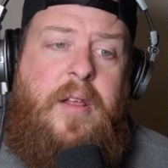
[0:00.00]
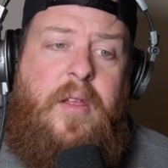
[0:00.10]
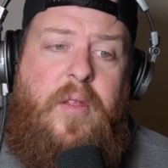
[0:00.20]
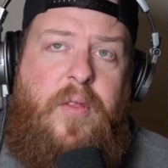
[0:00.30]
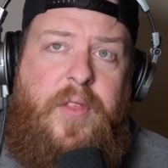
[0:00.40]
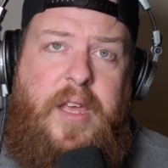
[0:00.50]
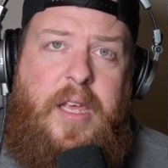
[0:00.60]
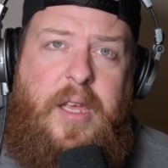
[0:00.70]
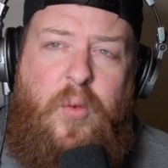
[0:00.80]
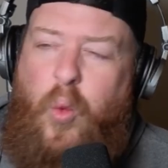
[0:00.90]

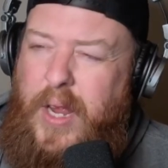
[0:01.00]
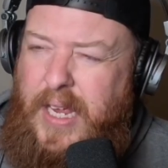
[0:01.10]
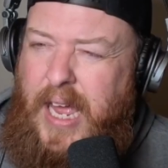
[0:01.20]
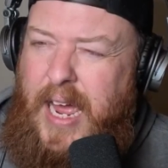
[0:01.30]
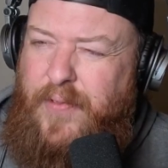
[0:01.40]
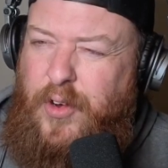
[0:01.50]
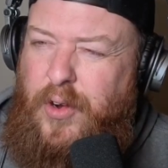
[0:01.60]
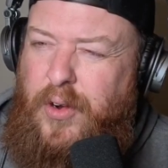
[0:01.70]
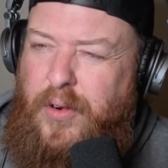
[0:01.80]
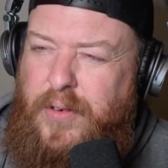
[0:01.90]
the week
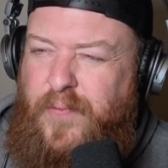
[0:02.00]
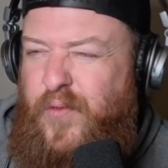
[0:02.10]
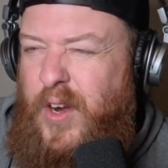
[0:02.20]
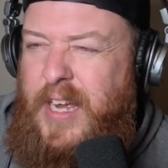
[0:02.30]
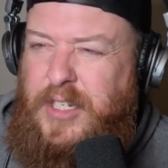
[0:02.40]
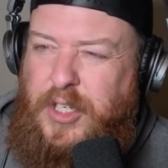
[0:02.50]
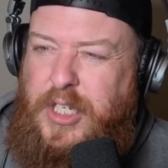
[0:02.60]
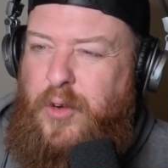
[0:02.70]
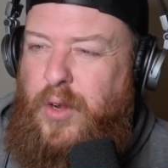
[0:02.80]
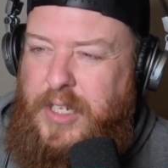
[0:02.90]
after free
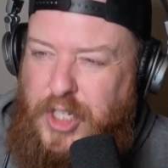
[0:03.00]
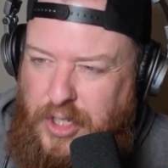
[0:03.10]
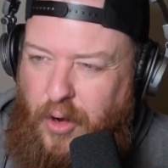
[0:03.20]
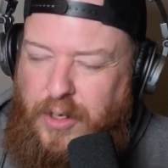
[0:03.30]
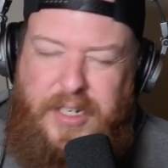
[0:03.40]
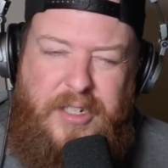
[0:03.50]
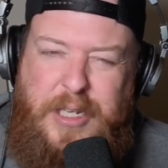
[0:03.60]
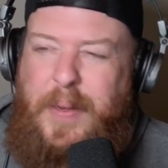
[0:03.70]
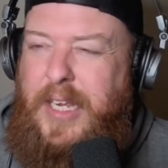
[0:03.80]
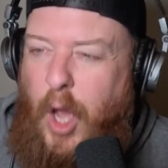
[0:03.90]
agency really starts. It'll still
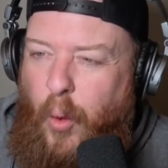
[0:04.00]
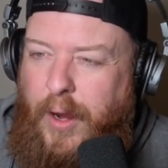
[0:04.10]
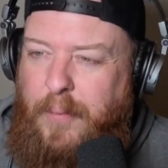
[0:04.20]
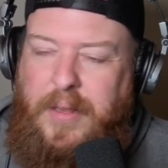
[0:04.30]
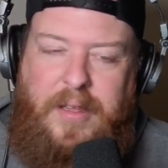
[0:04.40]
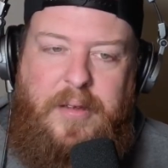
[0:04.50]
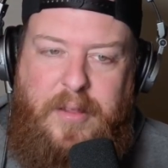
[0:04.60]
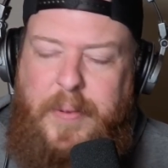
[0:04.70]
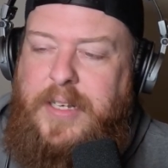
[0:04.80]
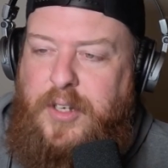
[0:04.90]
be going, but the
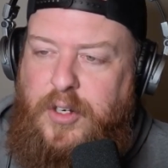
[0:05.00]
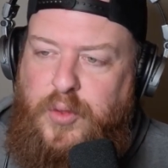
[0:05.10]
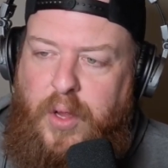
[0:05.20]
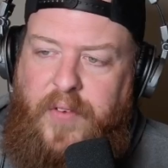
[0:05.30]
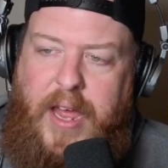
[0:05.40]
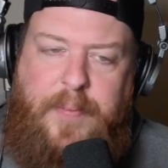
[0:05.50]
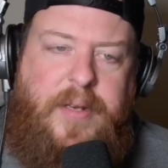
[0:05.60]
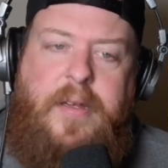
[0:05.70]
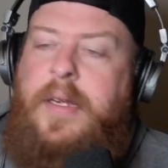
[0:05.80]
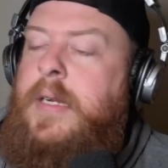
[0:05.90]
big surge will have
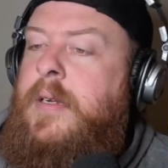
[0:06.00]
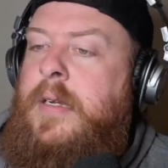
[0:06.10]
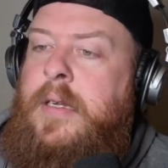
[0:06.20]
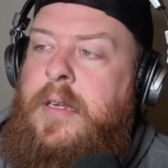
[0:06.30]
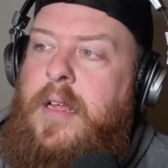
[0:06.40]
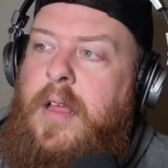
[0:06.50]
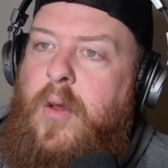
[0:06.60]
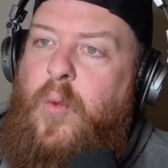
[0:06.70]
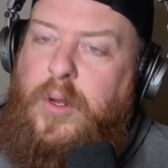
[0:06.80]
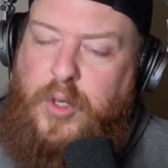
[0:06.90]
happened.
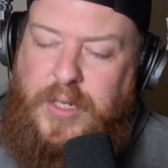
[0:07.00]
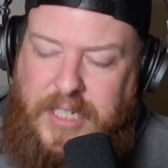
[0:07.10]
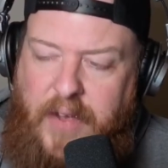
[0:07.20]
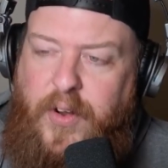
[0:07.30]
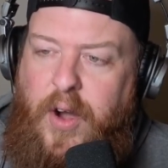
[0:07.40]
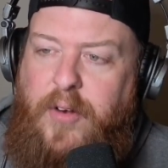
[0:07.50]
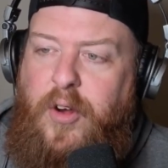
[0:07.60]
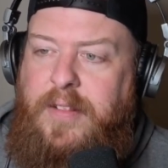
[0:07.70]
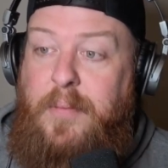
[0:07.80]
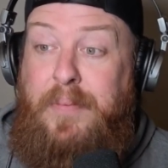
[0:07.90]
We'll do a 7-rounder
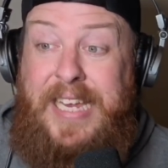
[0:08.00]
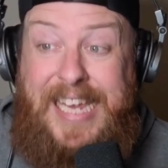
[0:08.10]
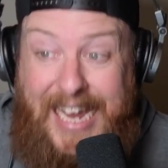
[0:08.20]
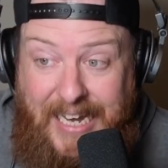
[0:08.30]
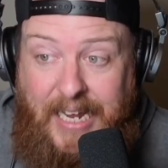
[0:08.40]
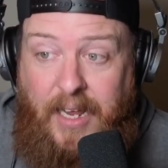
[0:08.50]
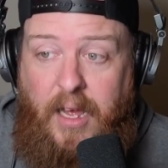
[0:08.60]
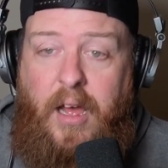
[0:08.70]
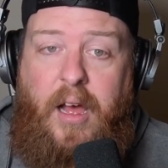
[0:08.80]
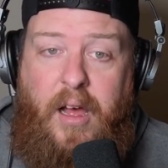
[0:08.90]
at the beginning
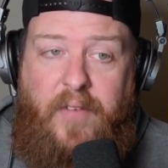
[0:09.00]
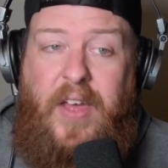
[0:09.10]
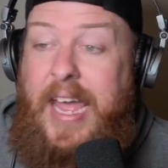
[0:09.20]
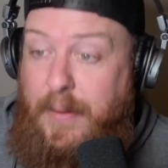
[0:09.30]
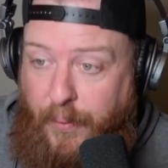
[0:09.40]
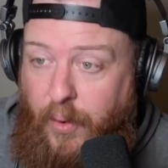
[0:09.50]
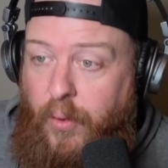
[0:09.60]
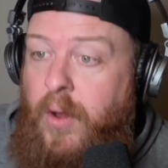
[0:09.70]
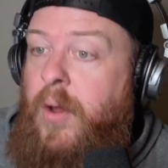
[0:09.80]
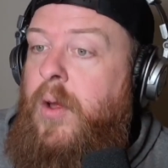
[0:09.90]
of April,
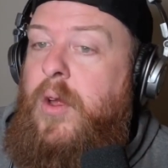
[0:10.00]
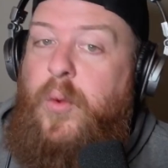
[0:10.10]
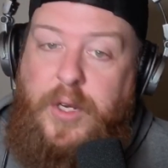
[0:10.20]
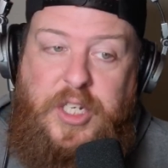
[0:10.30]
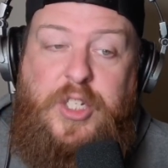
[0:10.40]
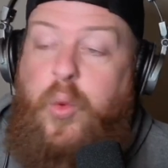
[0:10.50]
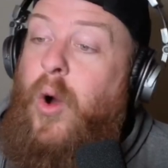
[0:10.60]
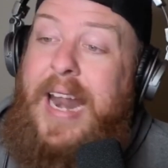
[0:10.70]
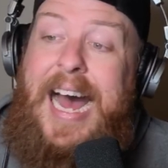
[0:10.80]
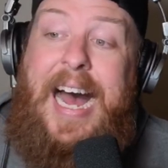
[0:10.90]
which is
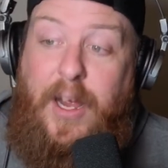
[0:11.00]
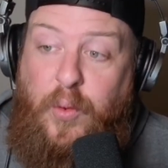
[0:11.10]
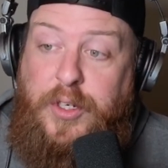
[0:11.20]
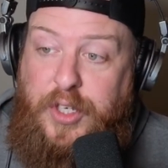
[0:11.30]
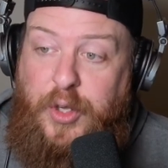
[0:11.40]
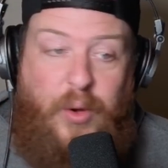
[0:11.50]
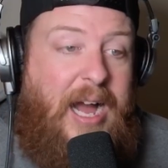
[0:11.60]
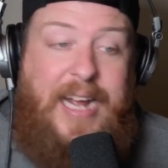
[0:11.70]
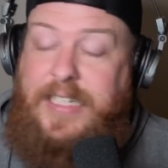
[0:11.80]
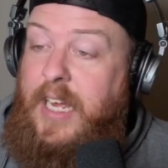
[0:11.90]
what I would do.
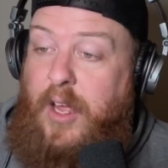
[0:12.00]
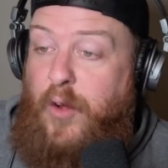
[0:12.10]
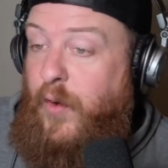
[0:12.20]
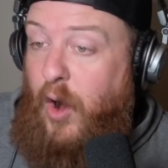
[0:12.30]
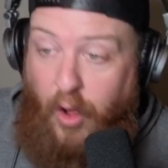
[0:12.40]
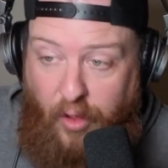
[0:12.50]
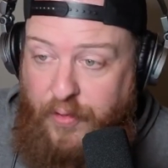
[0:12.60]
I take over all